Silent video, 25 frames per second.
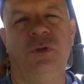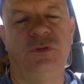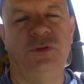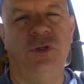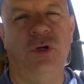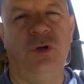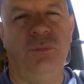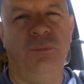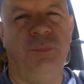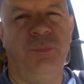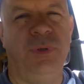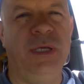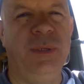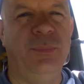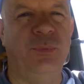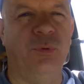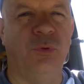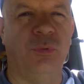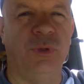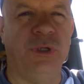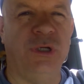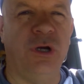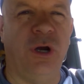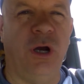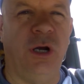or certain
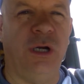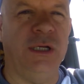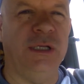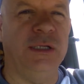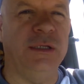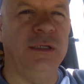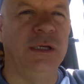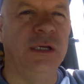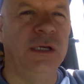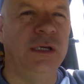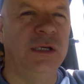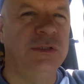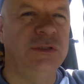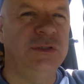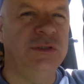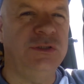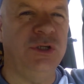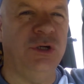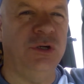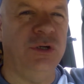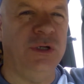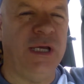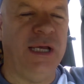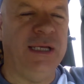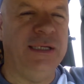people regarding
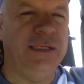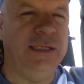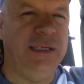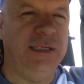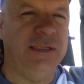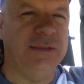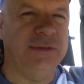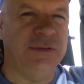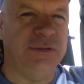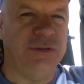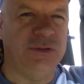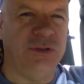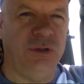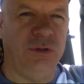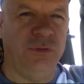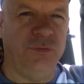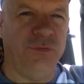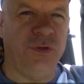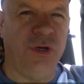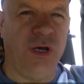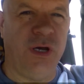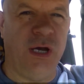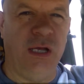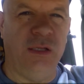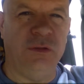certain ideas and
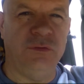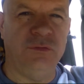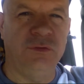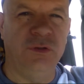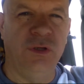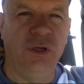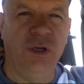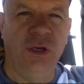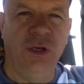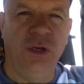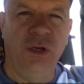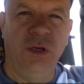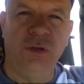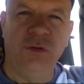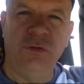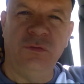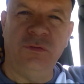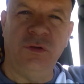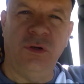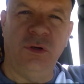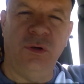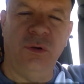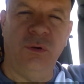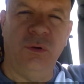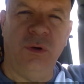certain thoughts.
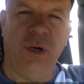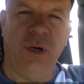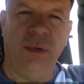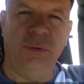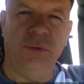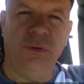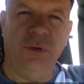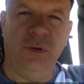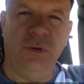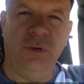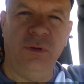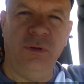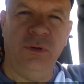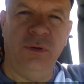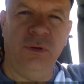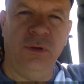So,